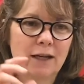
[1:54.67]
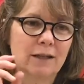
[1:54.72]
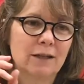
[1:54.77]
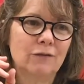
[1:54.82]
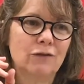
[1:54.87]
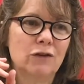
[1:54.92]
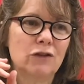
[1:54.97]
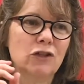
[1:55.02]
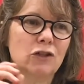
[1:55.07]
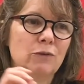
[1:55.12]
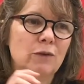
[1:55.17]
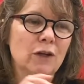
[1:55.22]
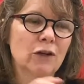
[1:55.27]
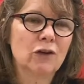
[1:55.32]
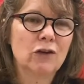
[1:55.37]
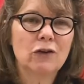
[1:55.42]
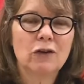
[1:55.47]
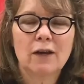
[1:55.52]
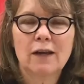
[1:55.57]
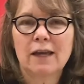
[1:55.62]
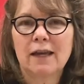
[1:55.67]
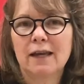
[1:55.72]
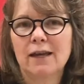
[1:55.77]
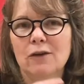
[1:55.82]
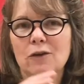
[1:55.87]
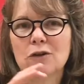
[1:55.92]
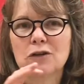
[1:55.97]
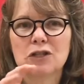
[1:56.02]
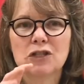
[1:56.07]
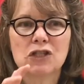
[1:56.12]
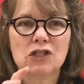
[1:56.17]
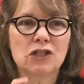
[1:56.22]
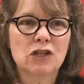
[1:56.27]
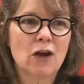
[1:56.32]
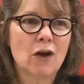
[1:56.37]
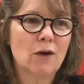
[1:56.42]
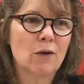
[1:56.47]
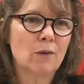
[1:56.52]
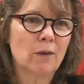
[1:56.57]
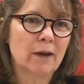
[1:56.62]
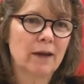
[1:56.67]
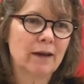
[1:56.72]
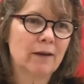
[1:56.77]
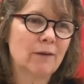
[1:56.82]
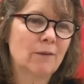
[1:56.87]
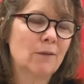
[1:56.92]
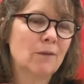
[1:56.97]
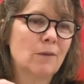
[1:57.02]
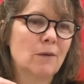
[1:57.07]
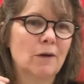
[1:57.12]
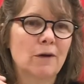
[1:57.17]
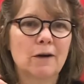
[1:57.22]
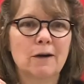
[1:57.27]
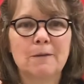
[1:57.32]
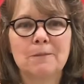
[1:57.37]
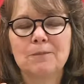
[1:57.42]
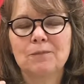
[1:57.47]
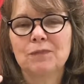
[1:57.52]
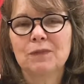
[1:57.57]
If you're doing cooking or sewing or